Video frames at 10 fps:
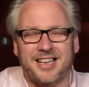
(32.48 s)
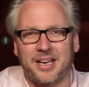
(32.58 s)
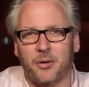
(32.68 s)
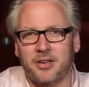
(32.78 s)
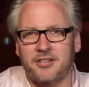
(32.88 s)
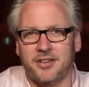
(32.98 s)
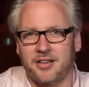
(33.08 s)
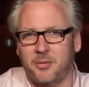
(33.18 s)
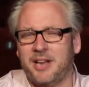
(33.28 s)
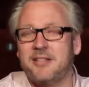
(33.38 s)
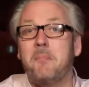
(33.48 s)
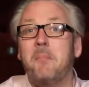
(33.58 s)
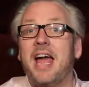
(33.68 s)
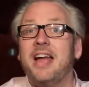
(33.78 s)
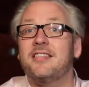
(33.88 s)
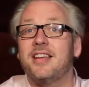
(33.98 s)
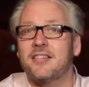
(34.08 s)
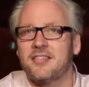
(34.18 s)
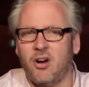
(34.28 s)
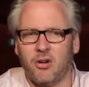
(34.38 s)
in the oyster, as well as amazing
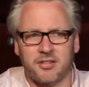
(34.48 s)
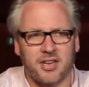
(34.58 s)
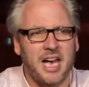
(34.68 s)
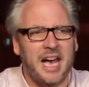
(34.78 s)
songs.